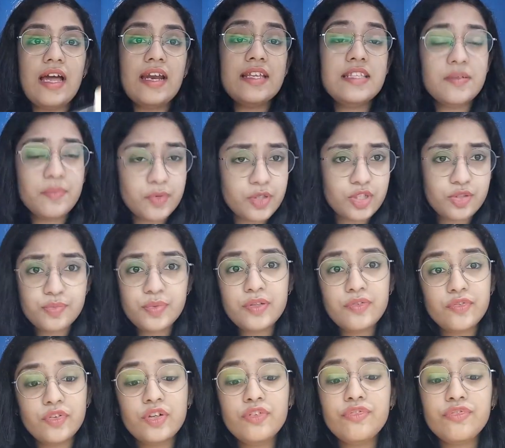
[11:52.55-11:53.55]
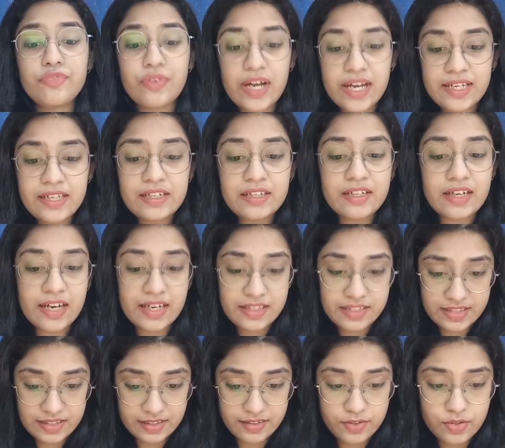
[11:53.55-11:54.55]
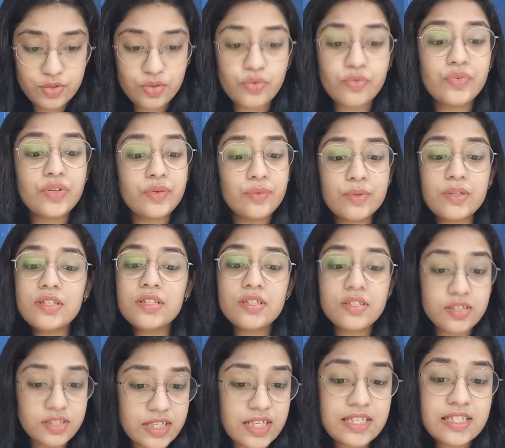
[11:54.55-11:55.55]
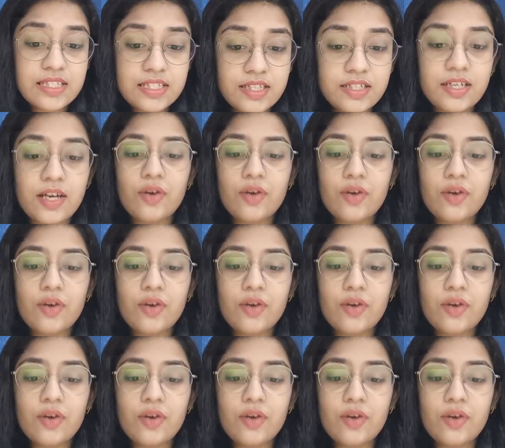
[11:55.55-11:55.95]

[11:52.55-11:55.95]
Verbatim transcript: And it's supposed to be for fine writing. So we will test it